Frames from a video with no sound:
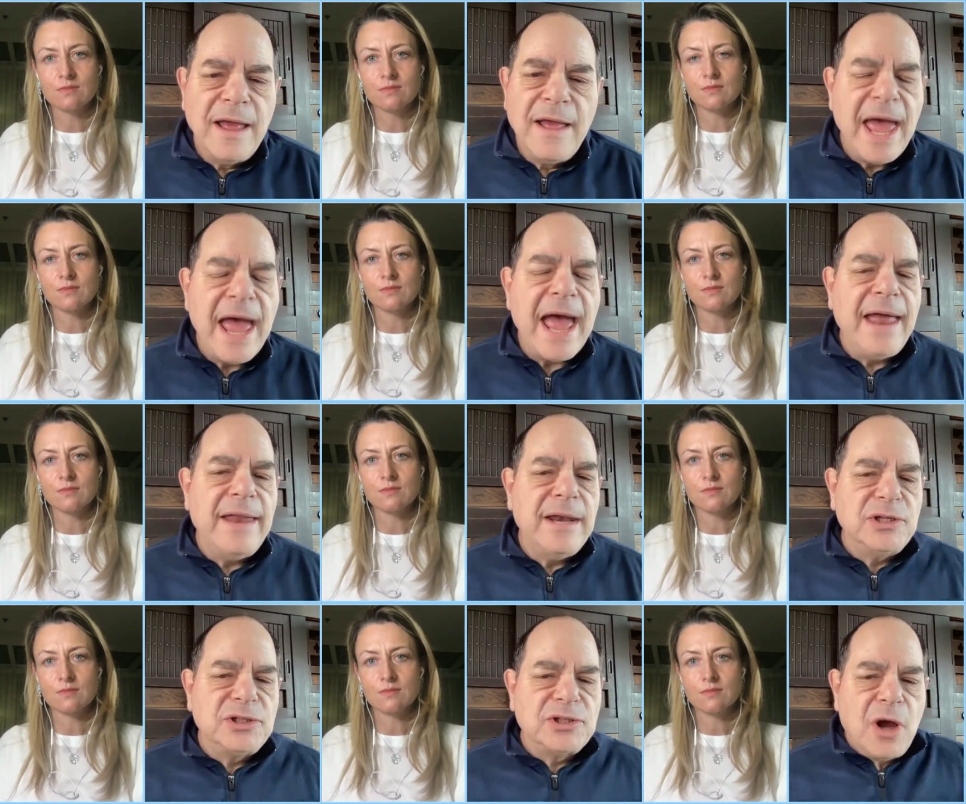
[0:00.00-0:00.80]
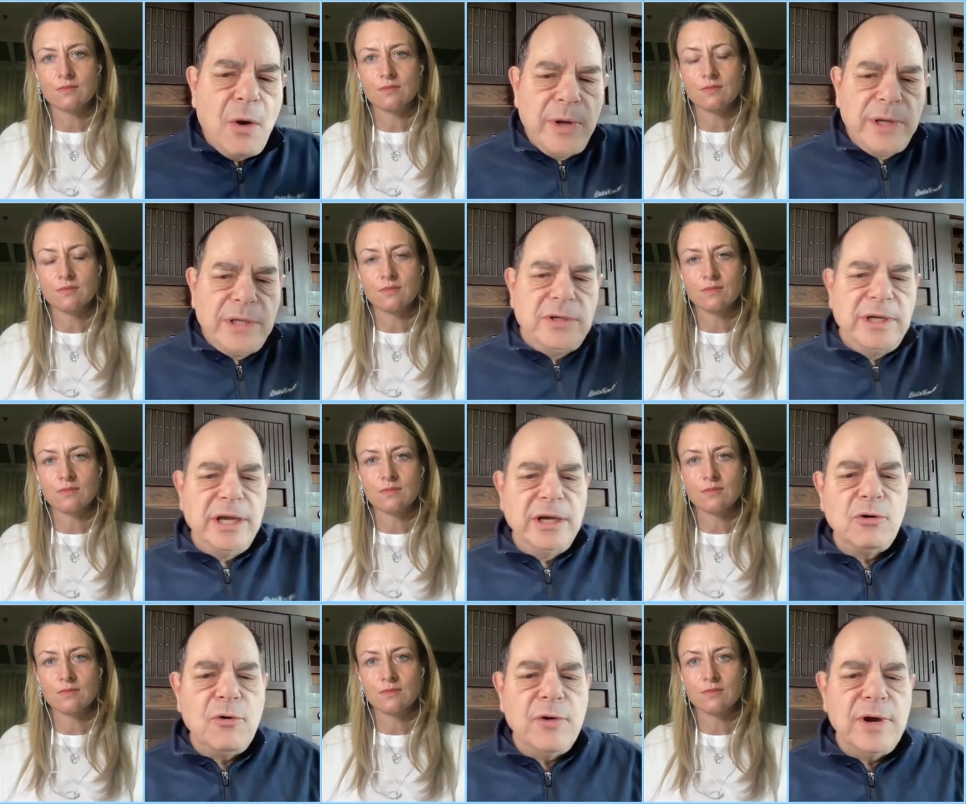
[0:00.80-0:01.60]
Speaker 1: And it's going to
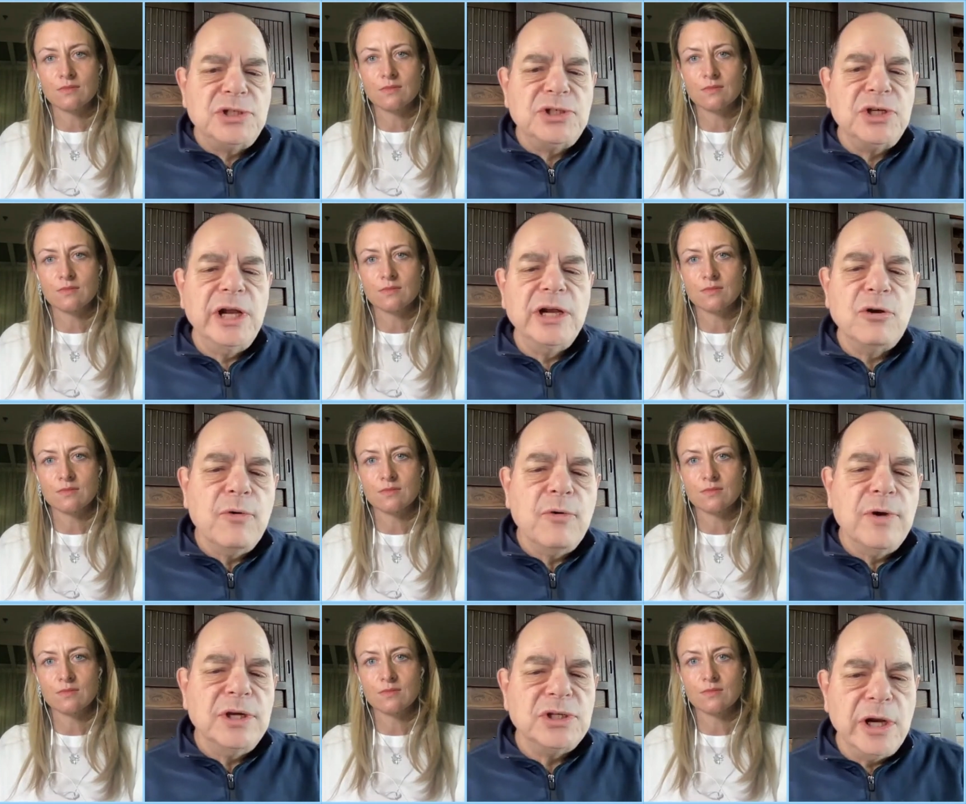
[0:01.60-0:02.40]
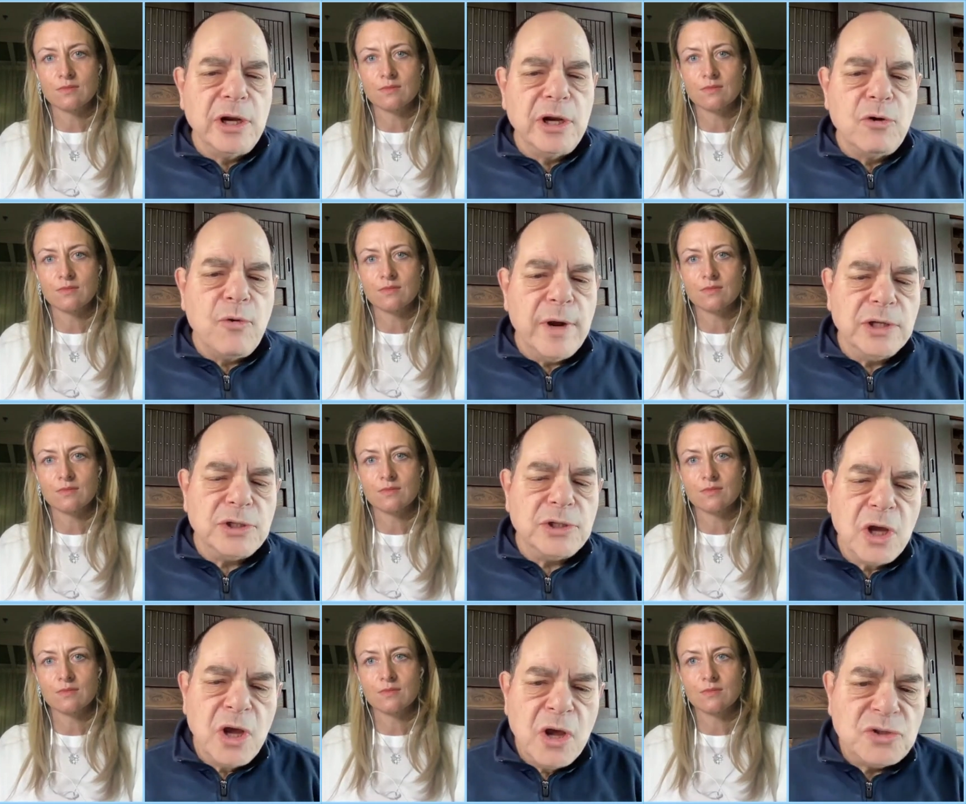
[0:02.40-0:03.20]
increase and increase and increase.
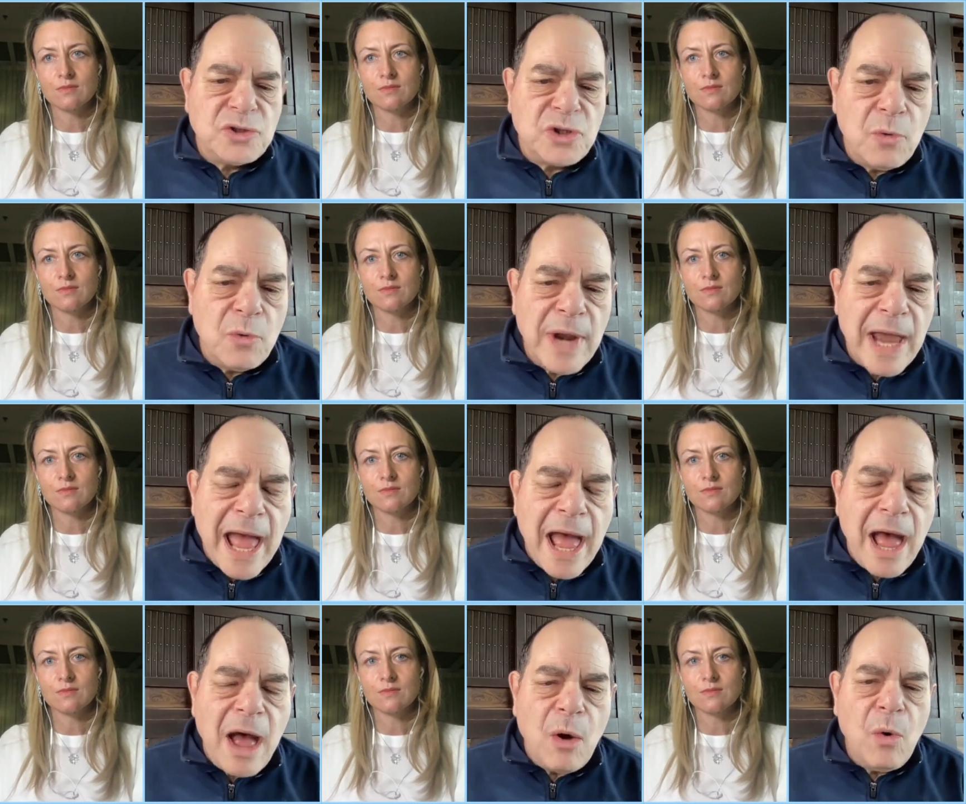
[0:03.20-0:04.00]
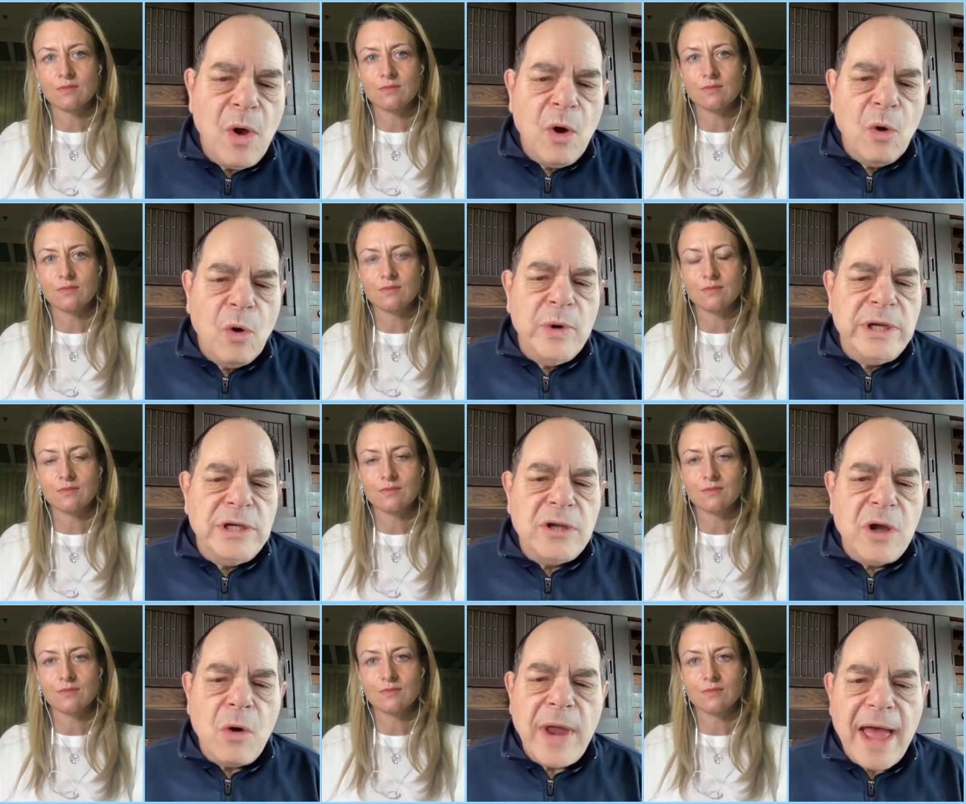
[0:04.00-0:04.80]
So now we
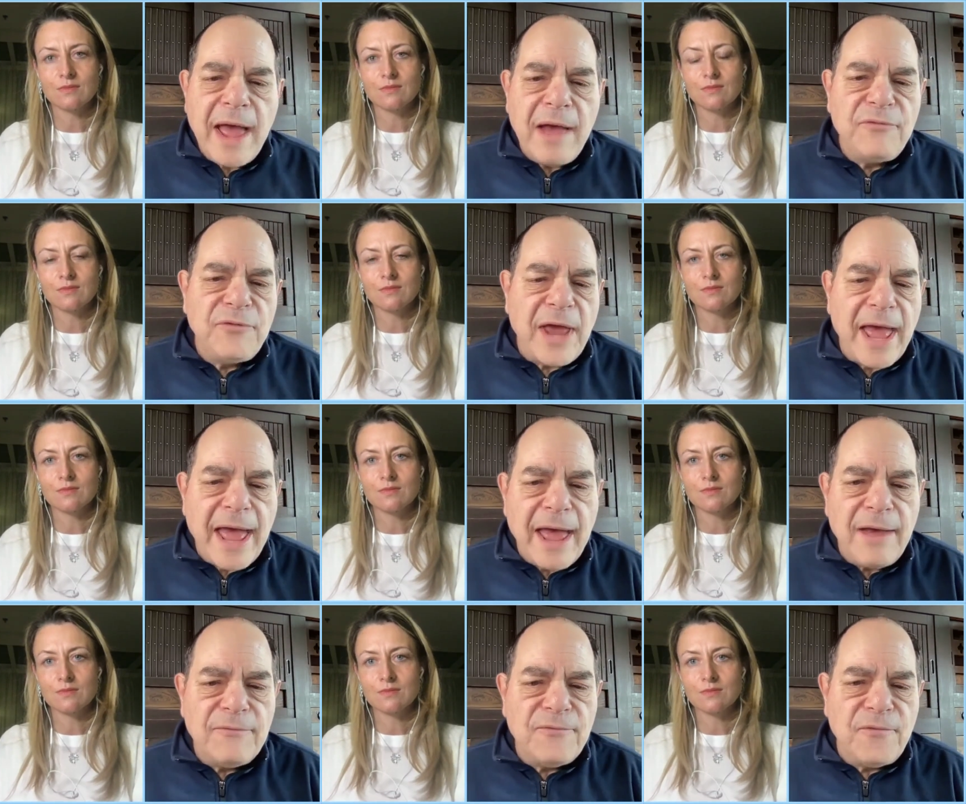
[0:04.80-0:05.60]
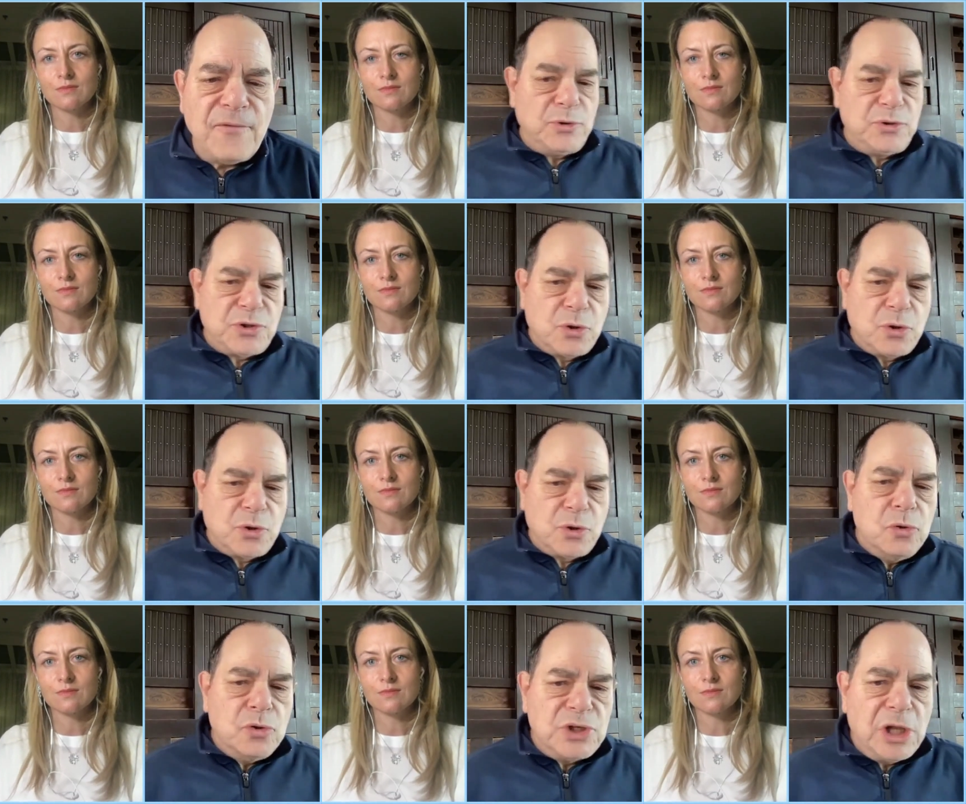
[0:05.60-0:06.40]
don't have to have
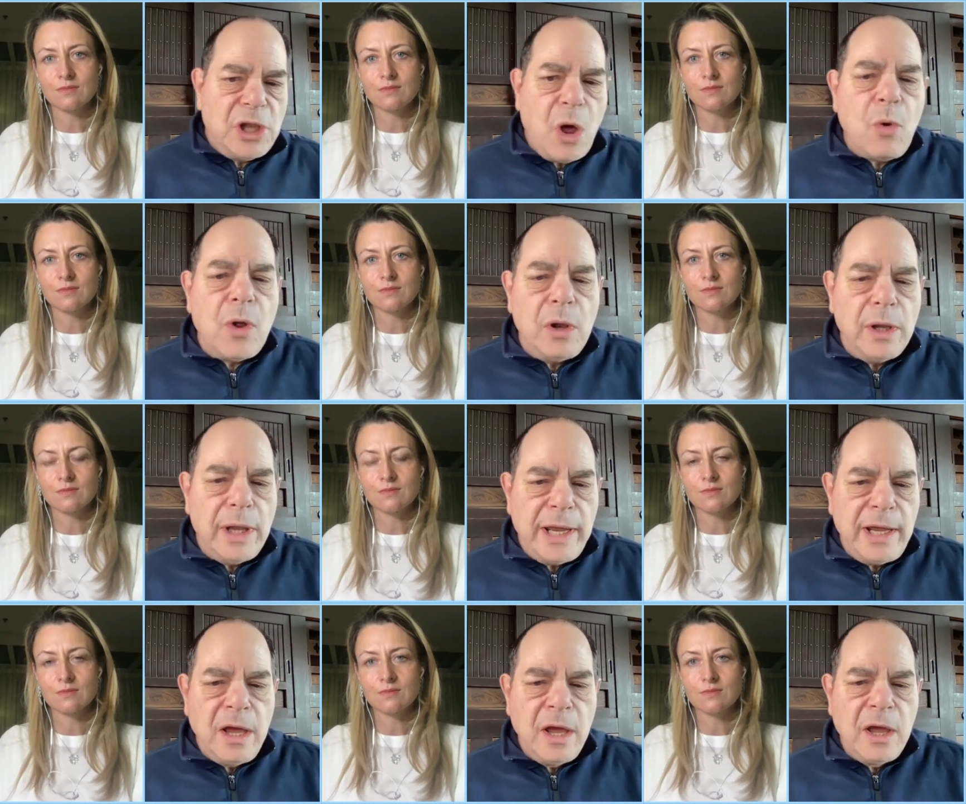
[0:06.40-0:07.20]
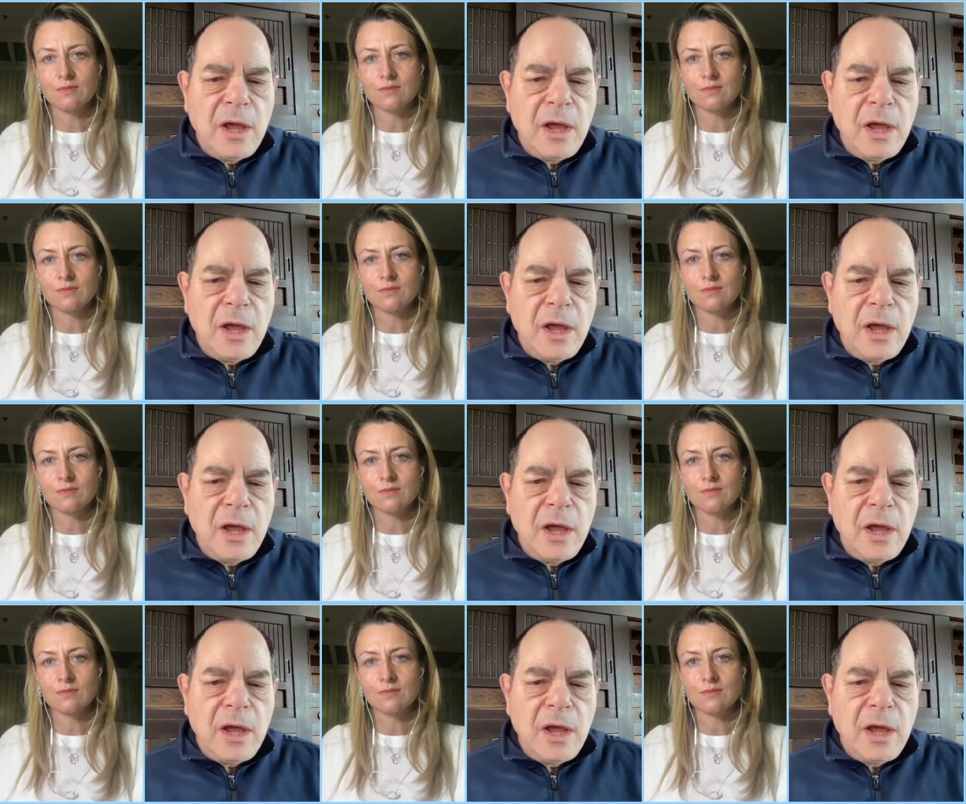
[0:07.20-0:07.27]
schools locally.